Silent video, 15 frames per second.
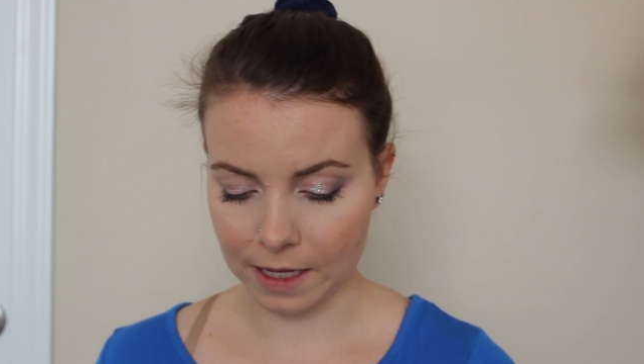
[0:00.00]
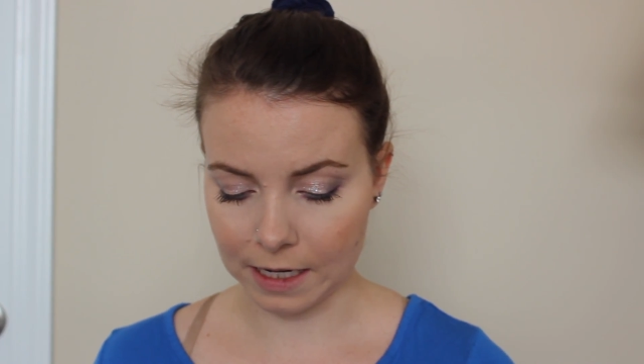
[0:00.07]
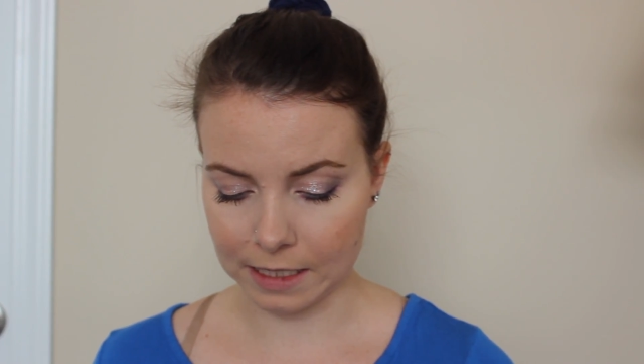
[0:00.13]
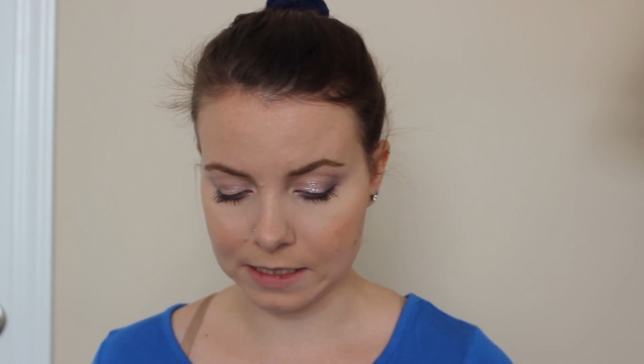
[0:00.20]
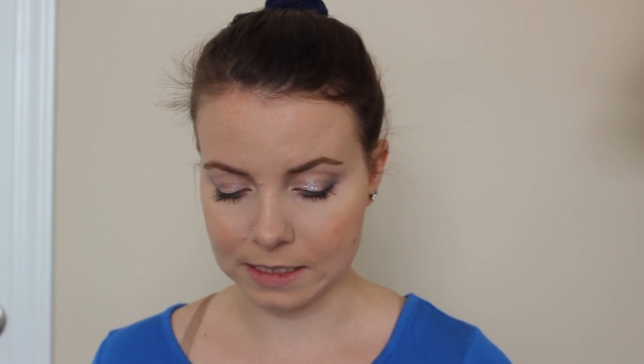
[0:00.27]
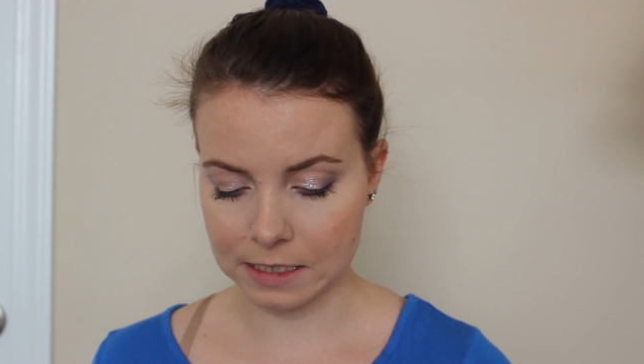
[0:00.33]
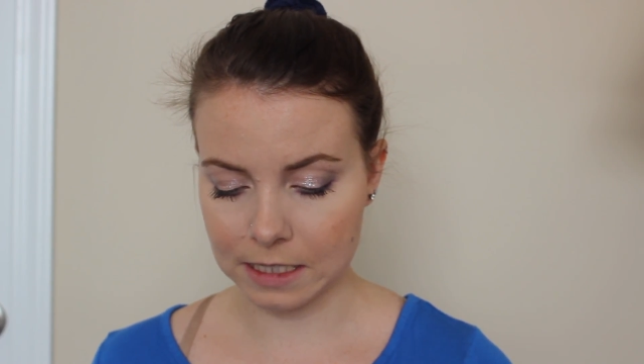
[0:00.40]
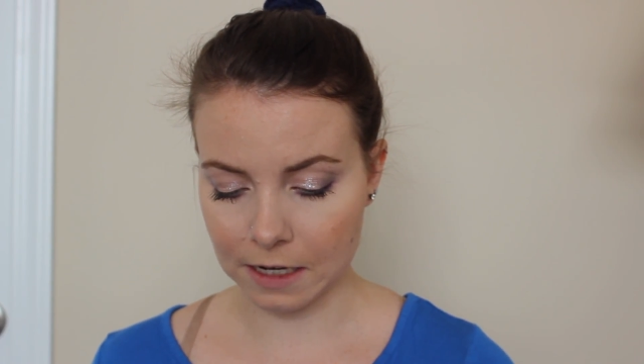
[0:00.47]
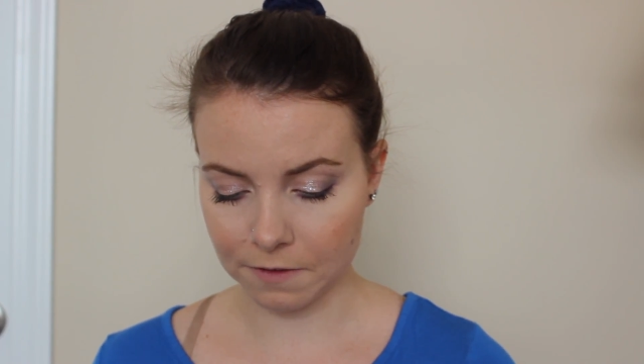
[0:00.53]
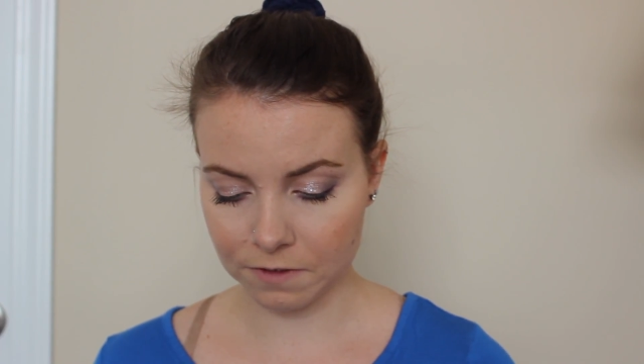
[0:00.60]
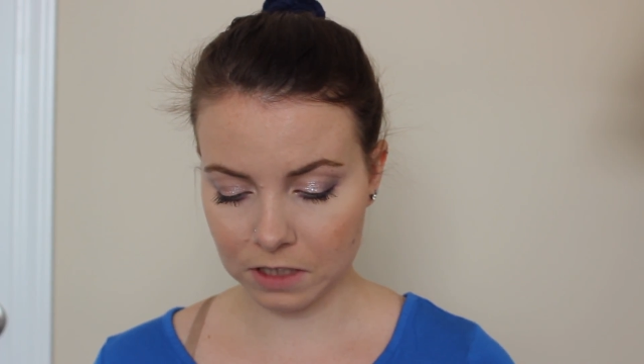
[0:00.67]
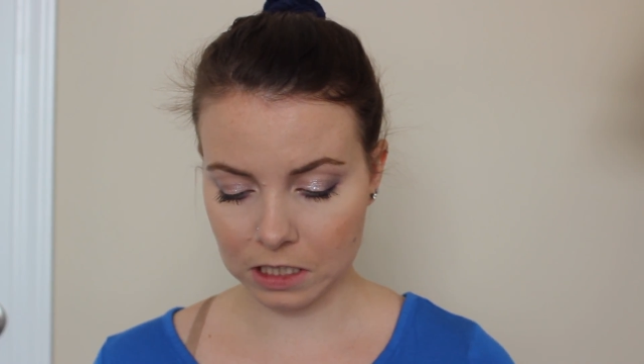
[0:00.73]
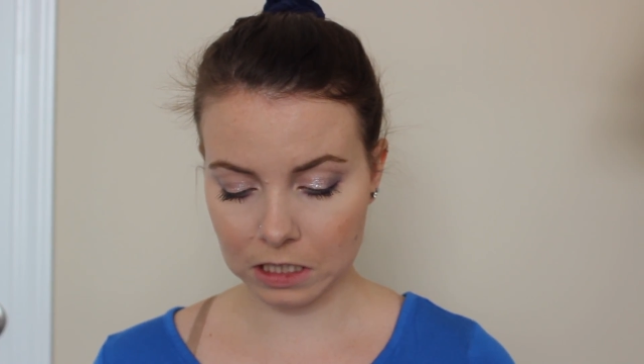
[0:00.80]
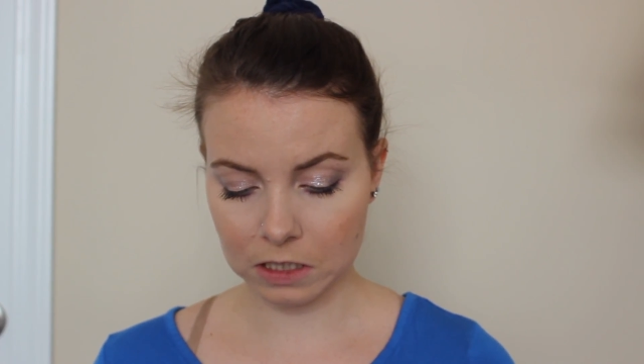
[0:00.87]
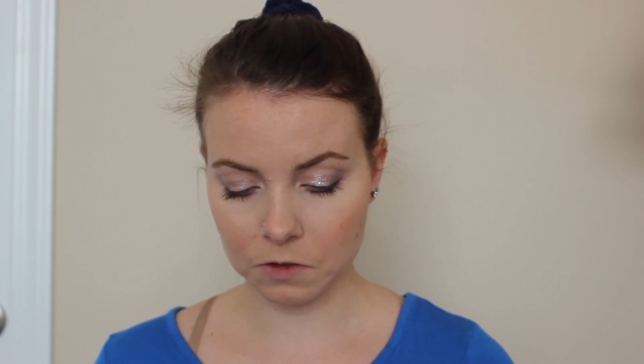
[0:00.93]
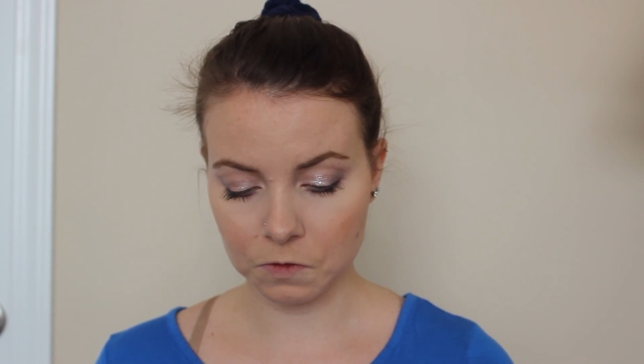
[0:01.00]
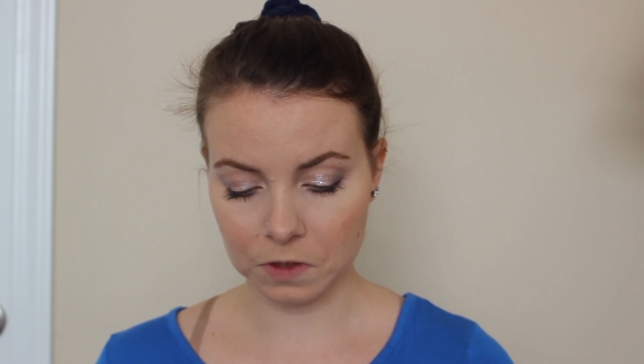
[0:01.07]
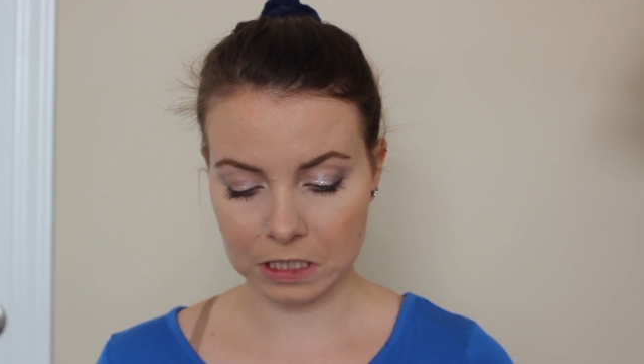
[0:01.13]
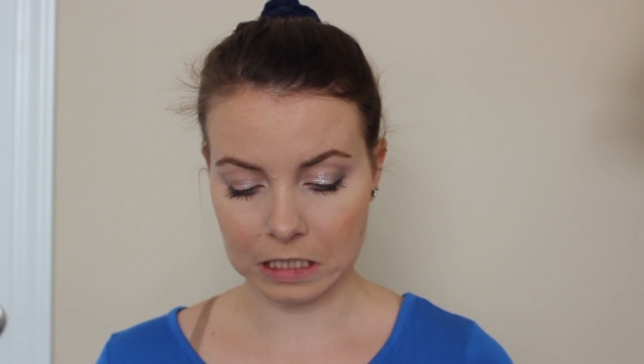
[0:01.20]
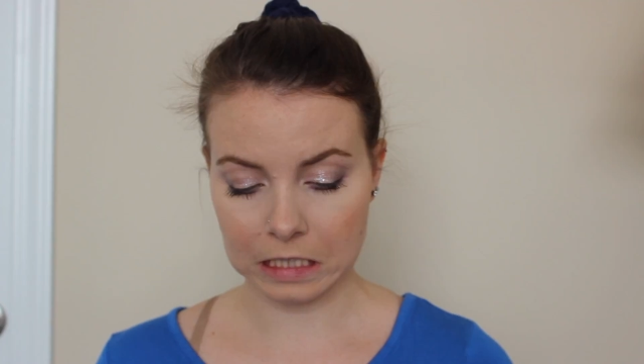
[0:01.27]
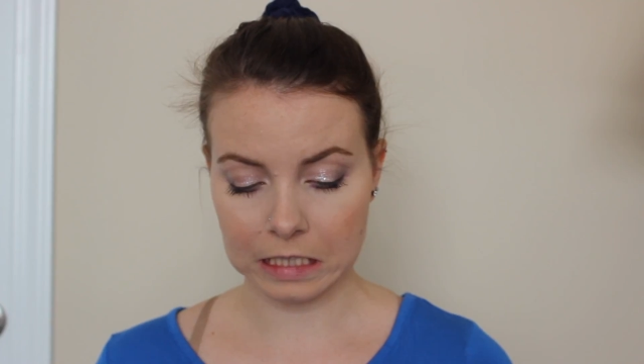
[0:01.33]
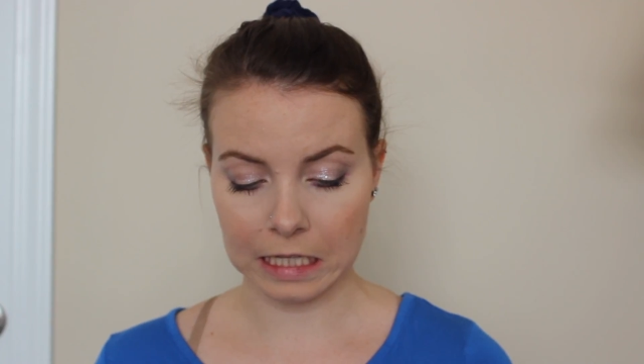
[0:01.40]
and I definitely
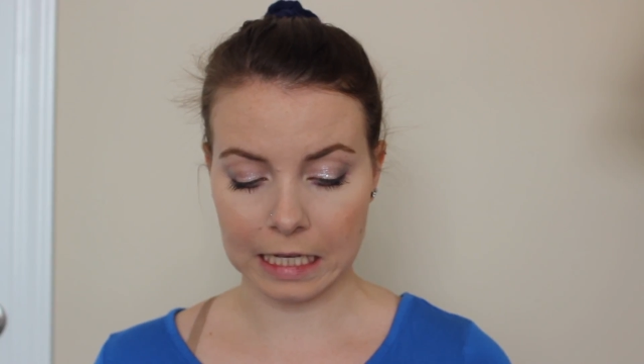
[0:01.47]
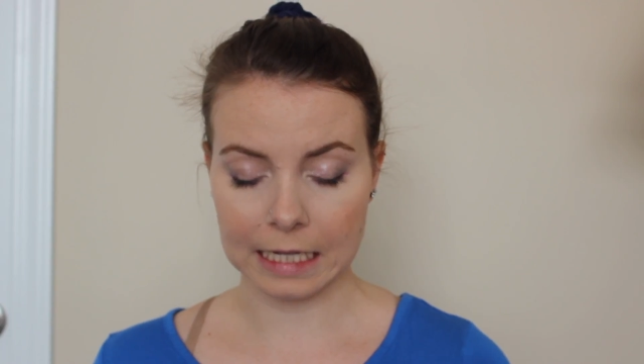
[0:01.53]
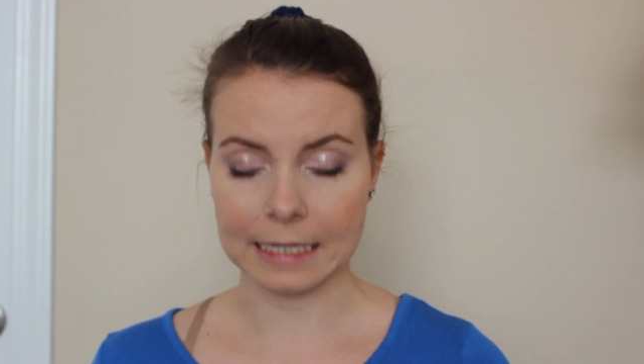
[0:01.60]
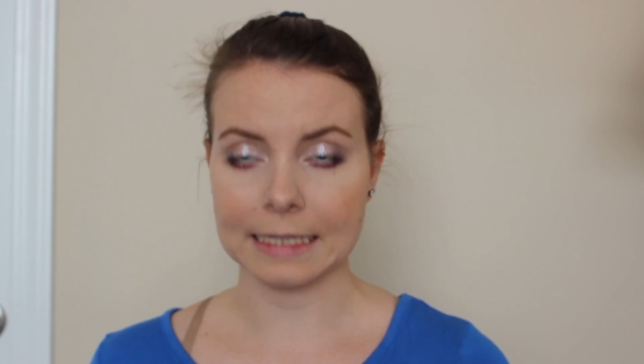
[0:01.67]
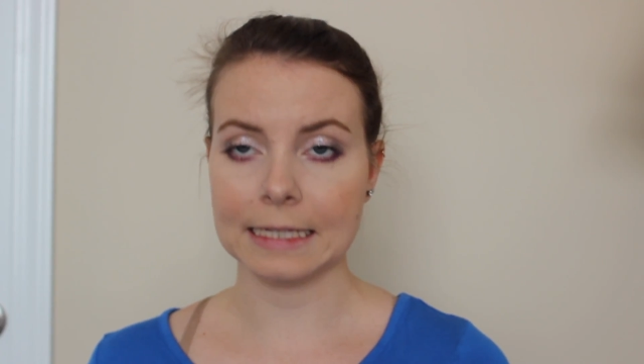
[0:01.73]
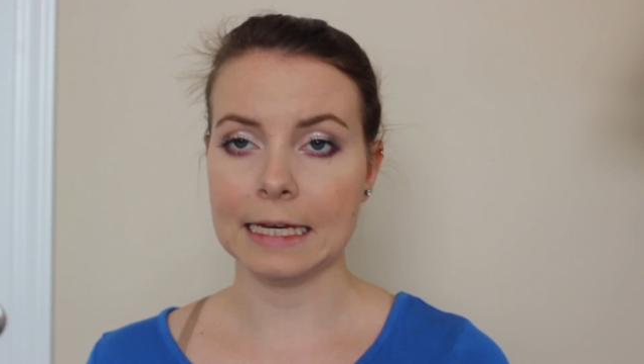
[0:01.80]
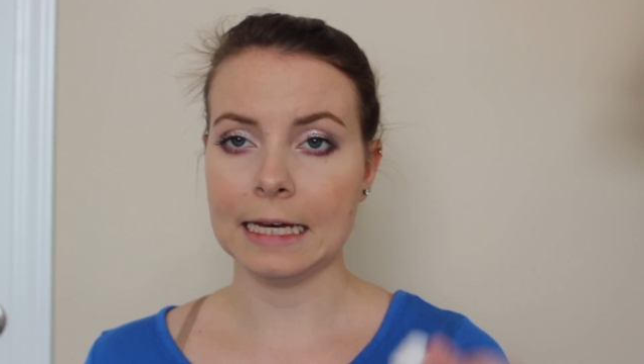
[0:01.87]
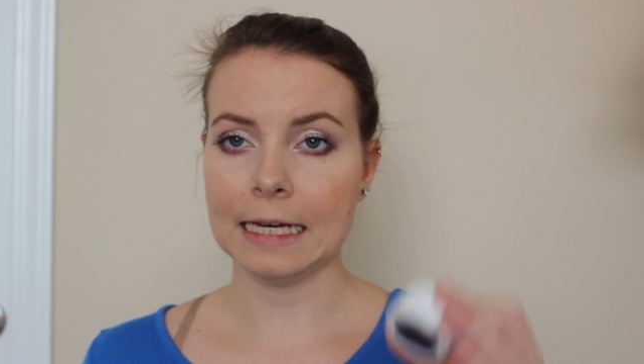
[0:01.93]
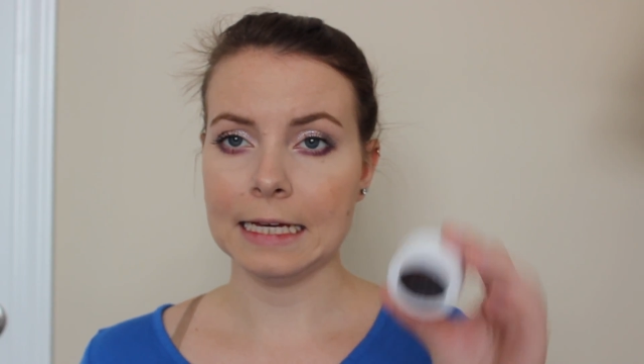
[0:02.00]
really like